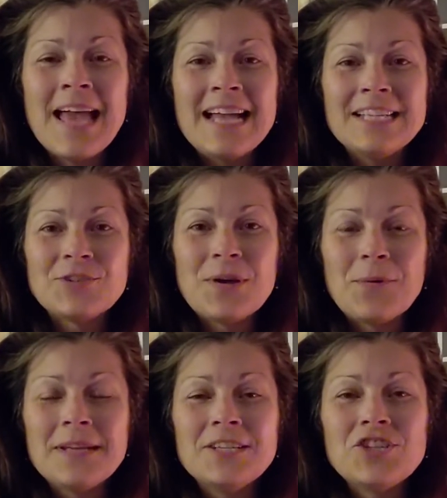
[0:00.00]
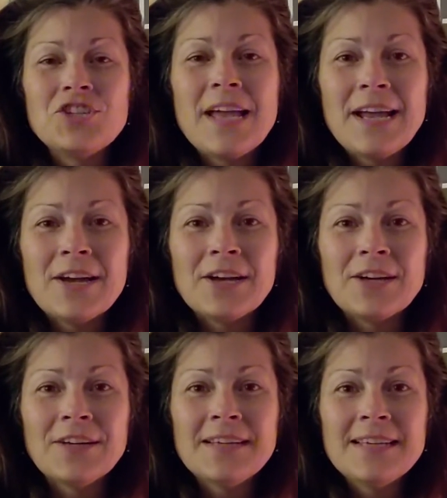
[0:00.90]
And so I want to
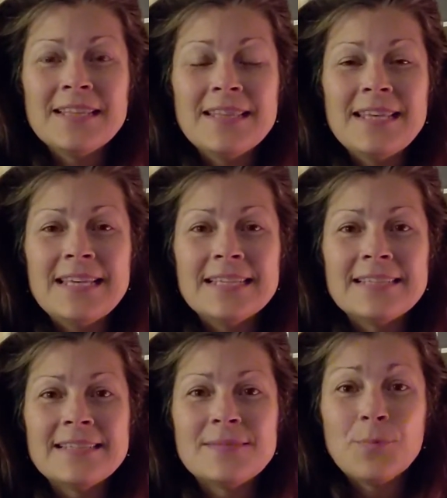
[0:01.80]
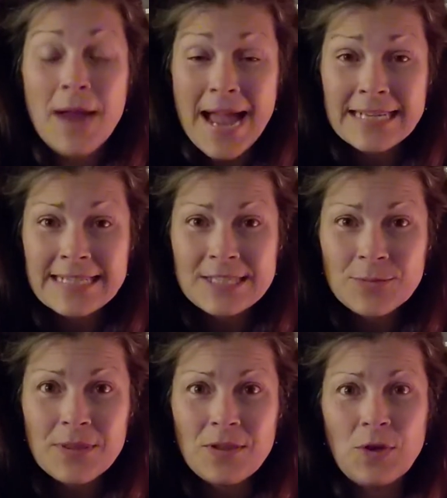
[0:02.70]
share this practice
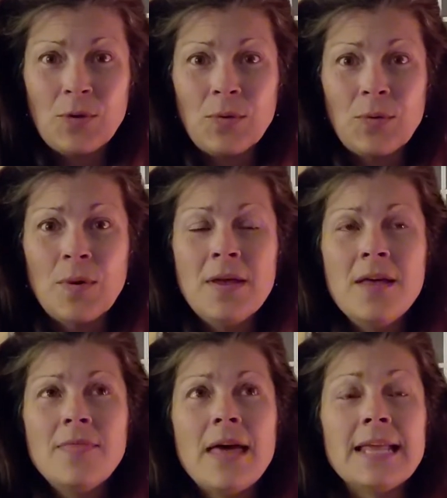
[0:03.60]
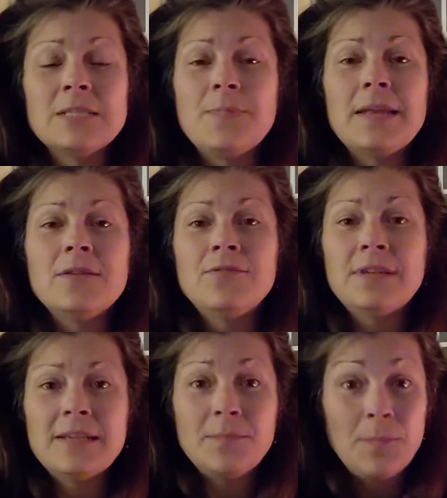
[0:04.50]
with you that has
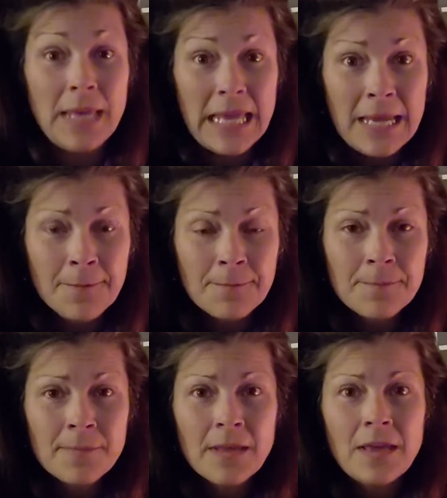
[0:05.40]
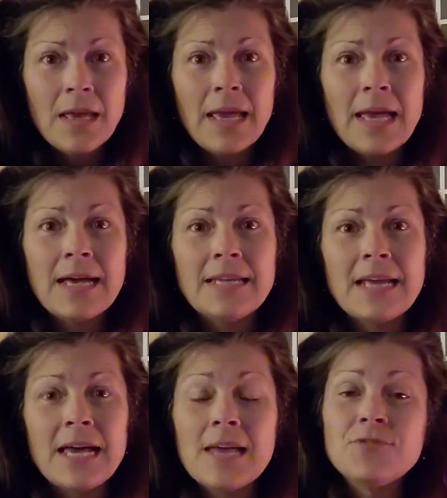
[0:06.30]
benefited me
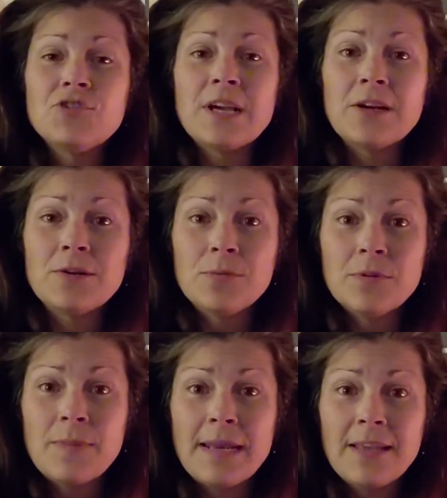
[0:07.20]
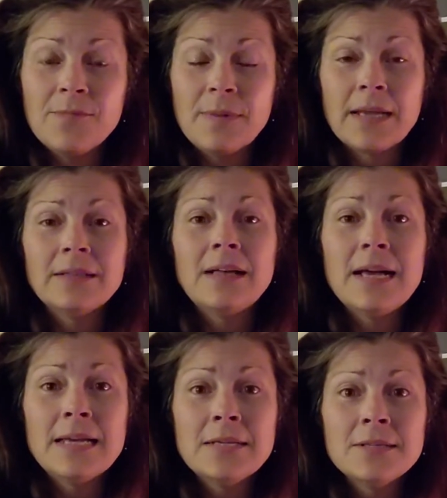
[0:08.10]
and I have shared with many of my
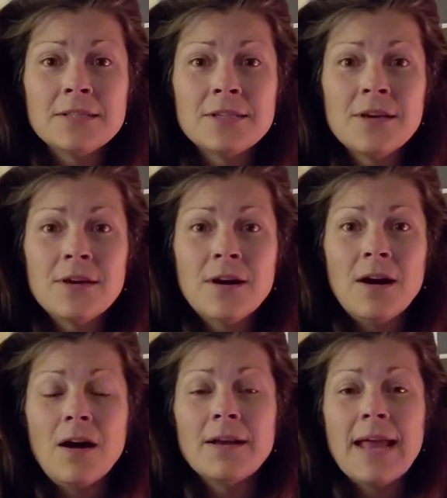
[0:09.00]
clients on